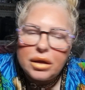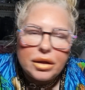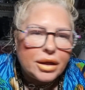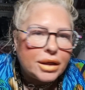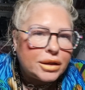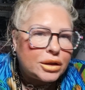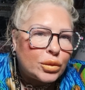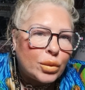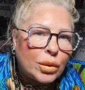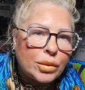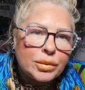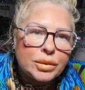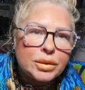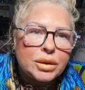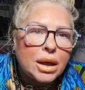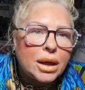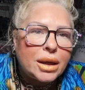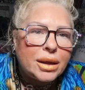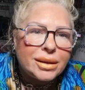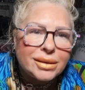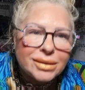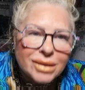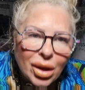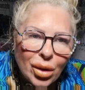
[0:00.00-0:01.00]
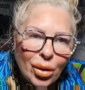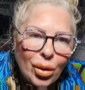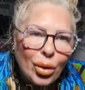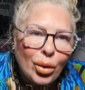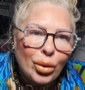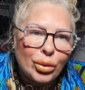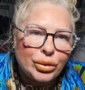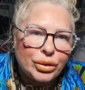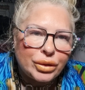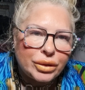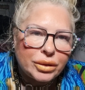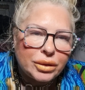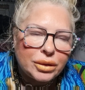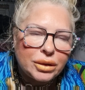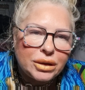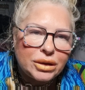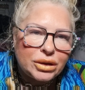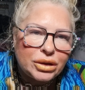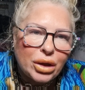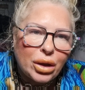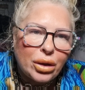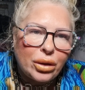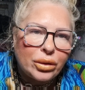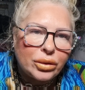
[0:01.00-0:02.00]
This is what I'm saying, it's hard,
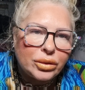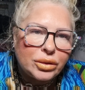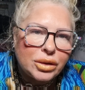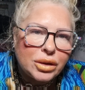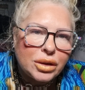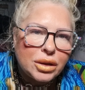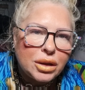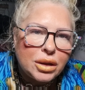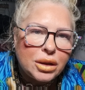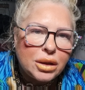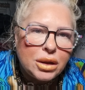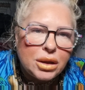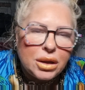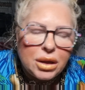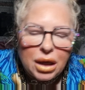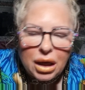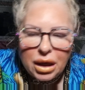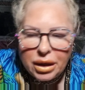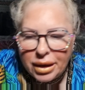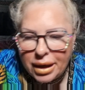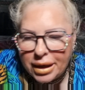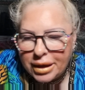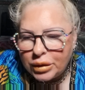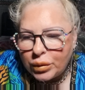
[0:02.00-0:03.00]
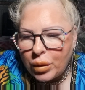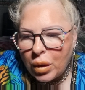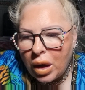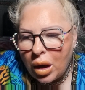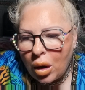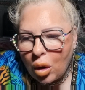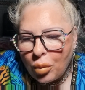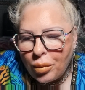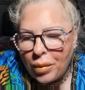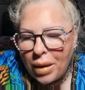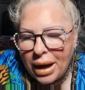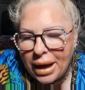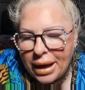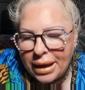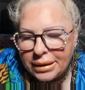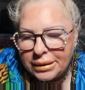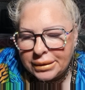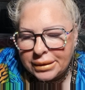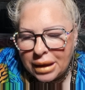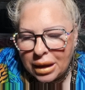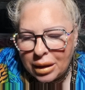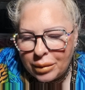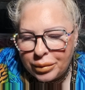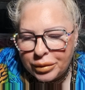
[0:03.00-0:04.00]
it's hard. And that is why I hold my
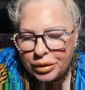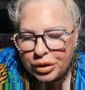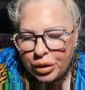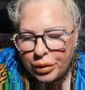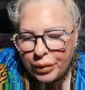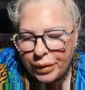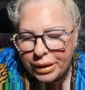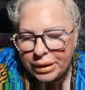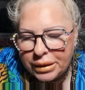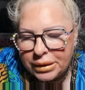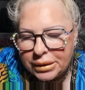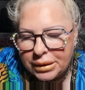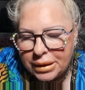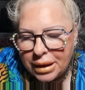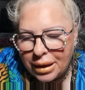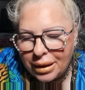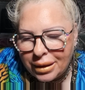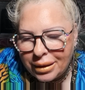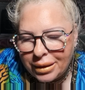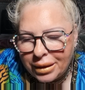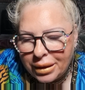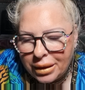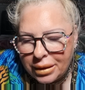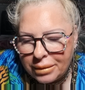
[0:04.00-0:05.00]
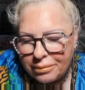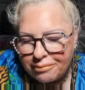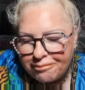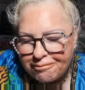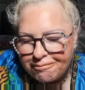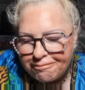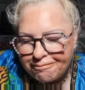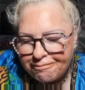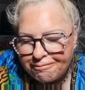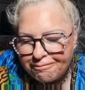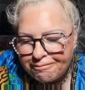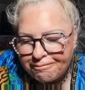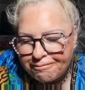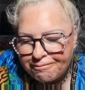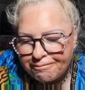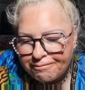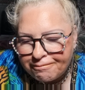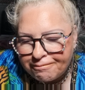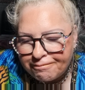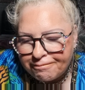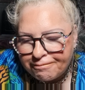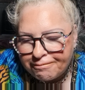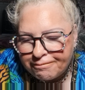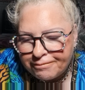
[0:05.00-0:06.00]
hands up to it and say,
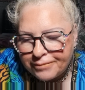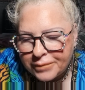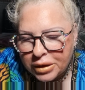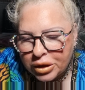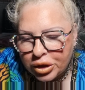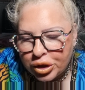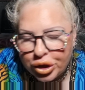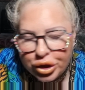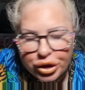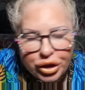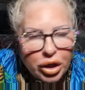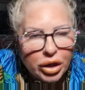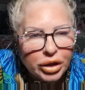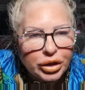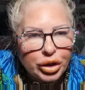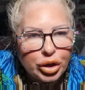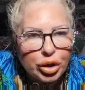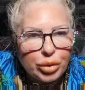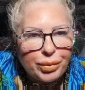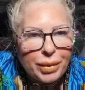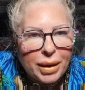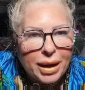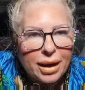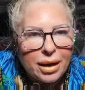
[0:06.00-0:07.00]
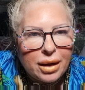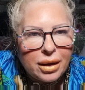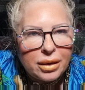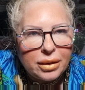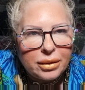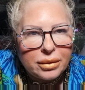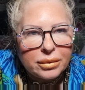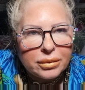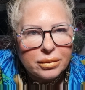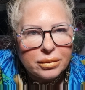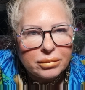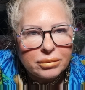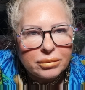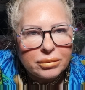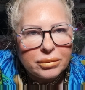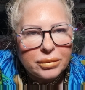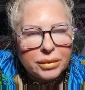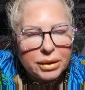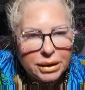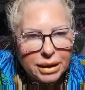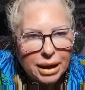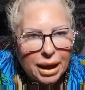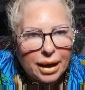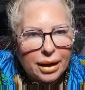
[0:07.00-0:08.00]
could I do better?
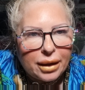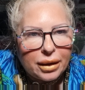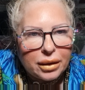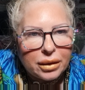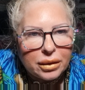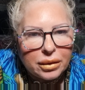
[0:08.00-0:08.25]
Yeah.